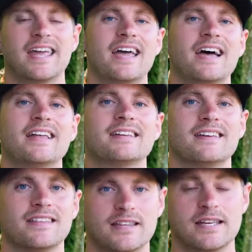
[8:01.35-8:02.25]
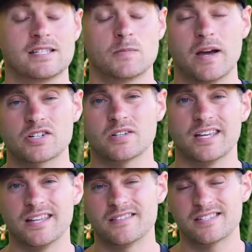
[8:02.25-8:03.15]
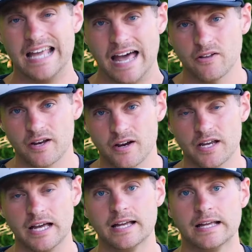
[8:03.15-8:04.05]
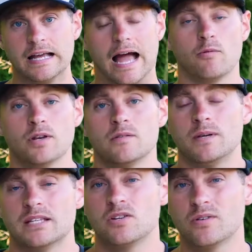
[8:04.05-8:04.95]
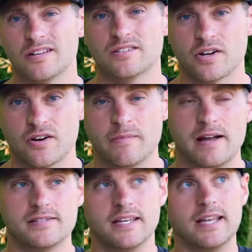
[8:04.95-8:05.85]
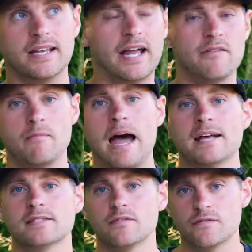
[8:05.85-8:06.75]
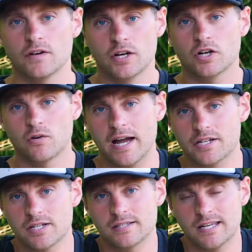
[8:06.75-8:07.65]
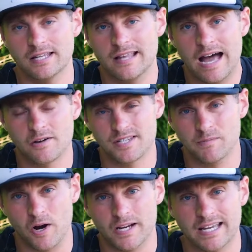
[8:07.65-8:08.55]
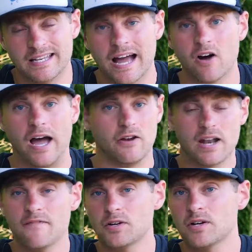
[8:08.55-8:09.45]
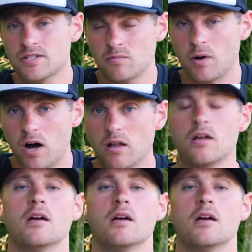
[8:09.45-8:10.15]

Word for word: and especially in the Seattle area, I wouldn't be too concerned about seeing any kind of massive corrections in the housing market. Now, I don't have a crystal ball,